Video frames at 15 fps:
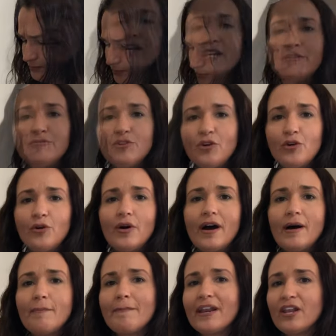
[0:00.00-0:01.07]
If you're
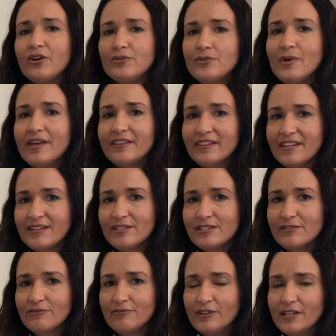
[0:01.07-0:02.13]
below
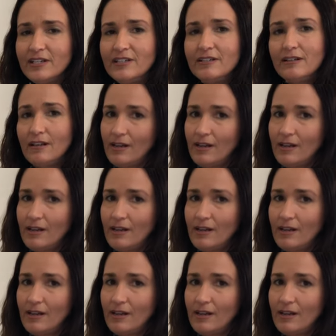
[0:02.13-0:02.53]
1,000 feet,